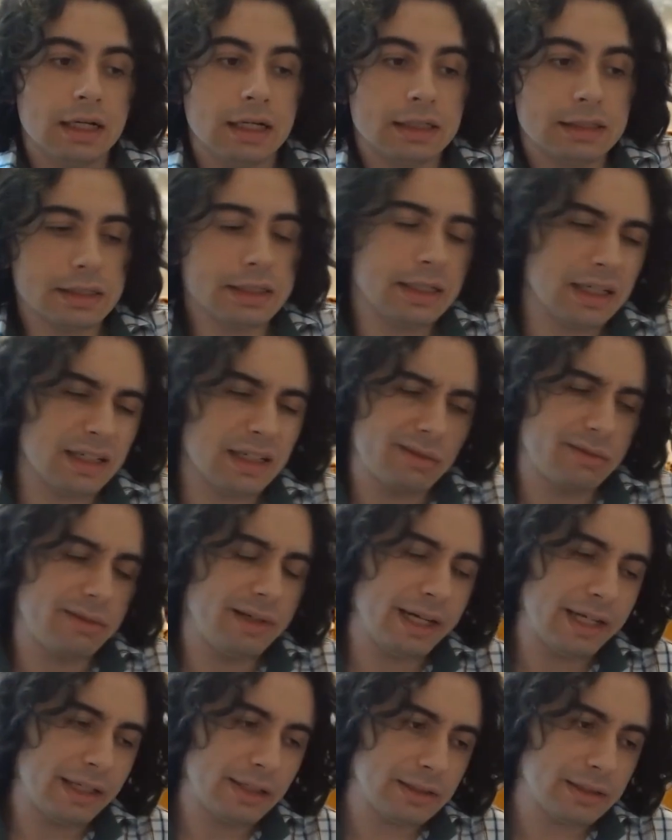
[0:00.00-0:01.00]
See, at
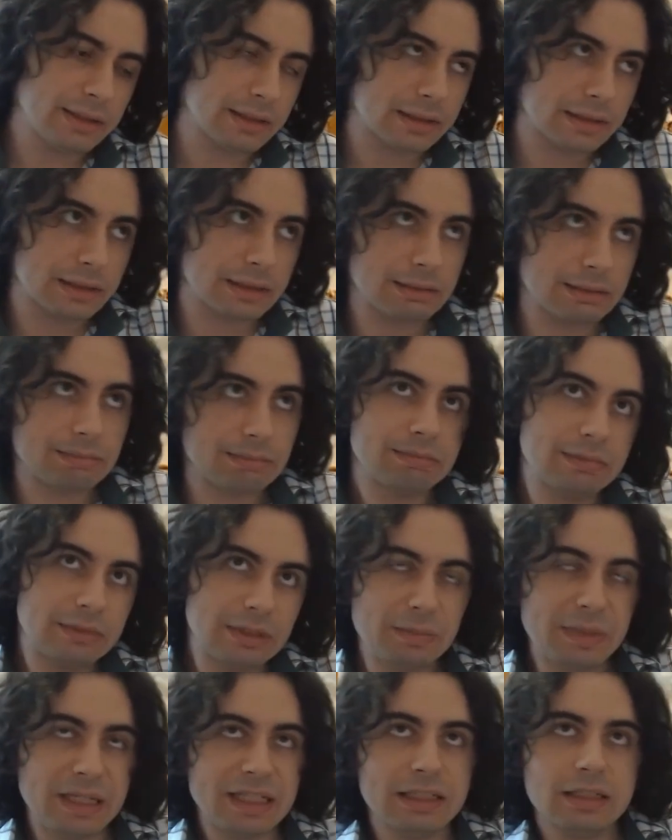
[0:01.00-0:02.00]
around,
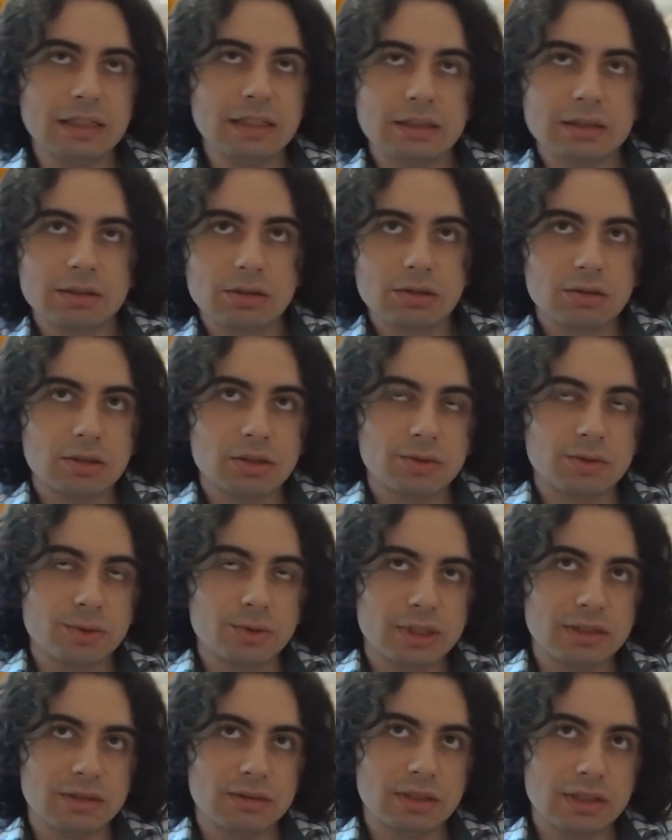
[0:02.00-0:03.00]
depending on source, we
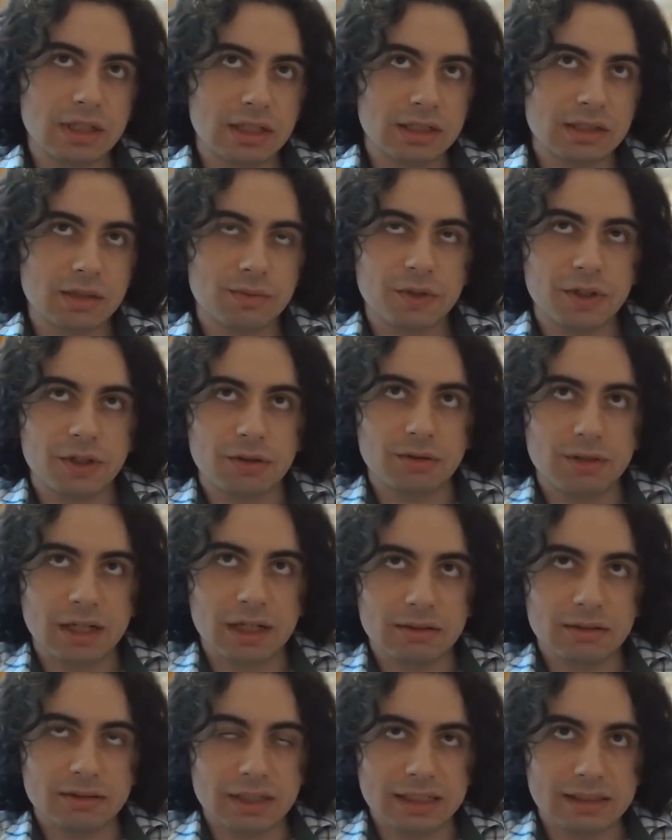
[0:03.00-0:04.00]
can say something
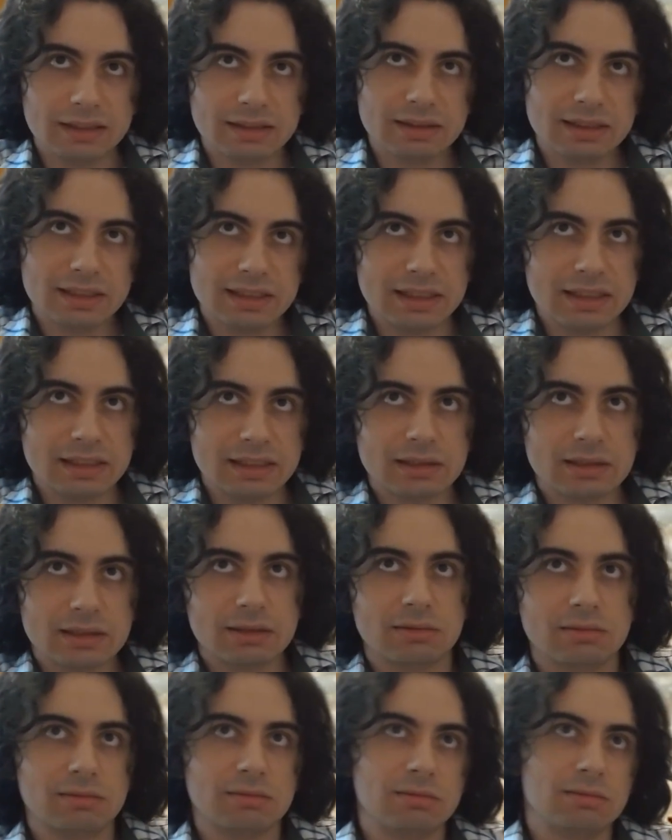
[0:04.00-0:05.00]
around like
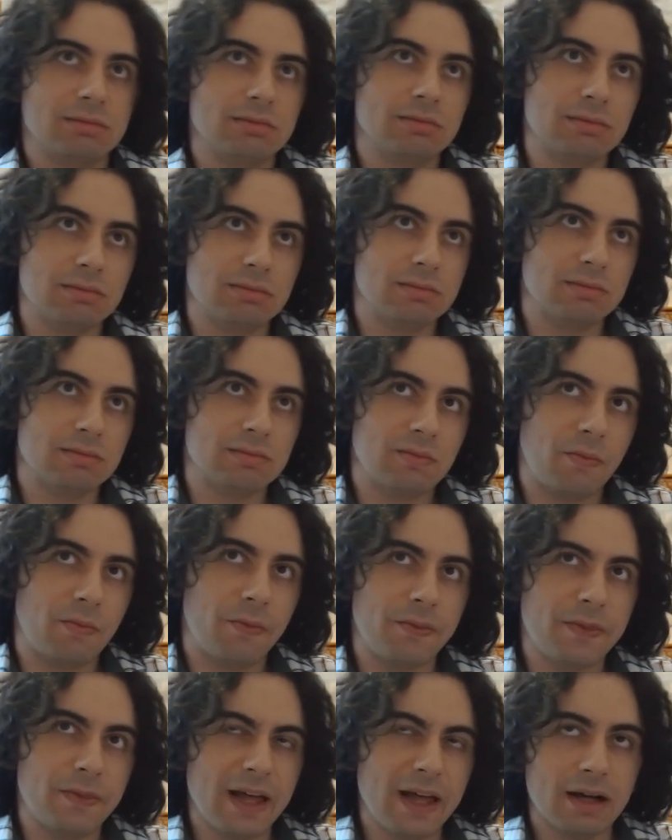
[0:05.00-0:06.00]

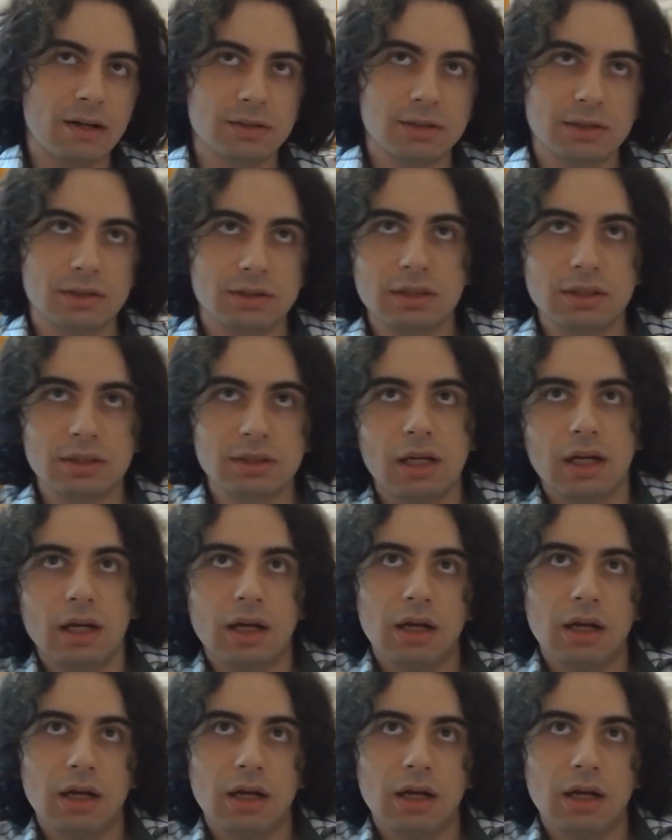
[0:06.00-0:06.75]
6,000